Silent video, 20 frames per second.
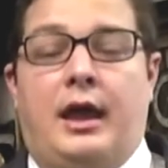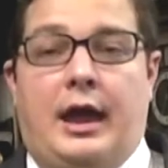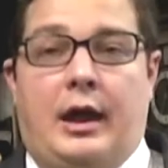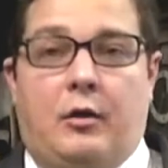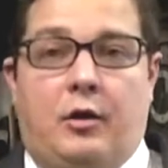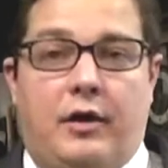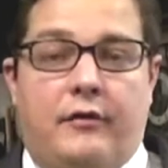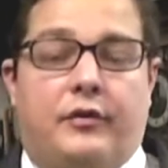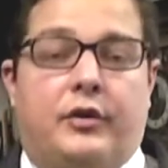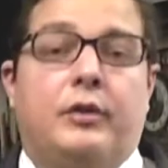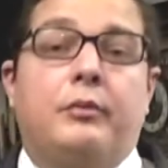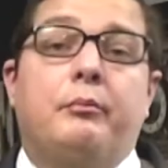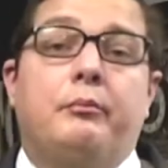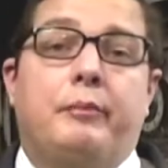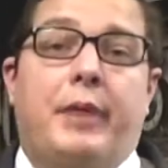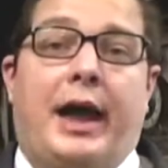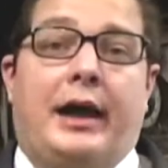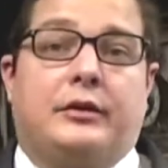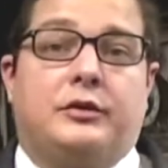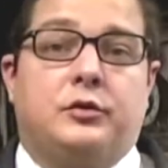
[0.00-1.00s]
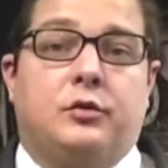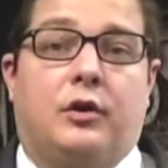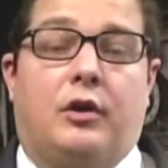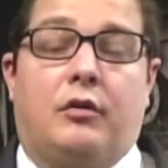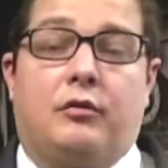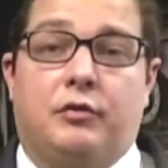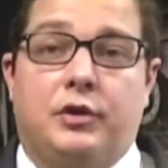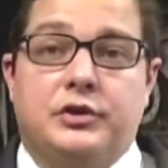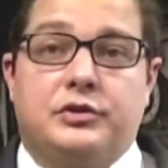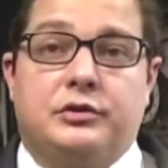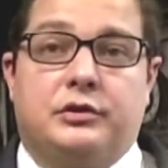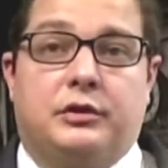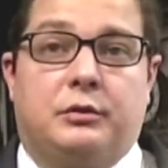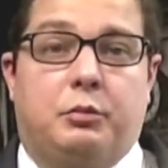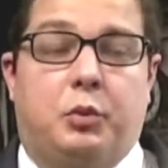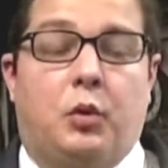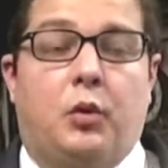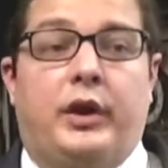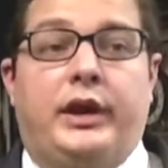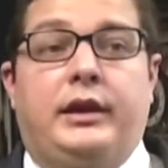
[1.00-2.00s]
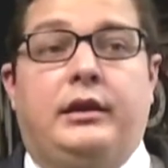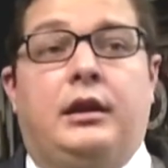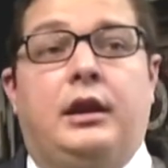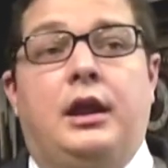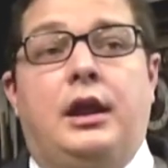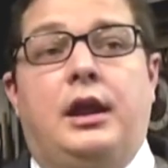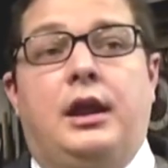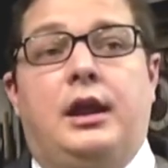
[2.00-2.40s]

However, back to our original point,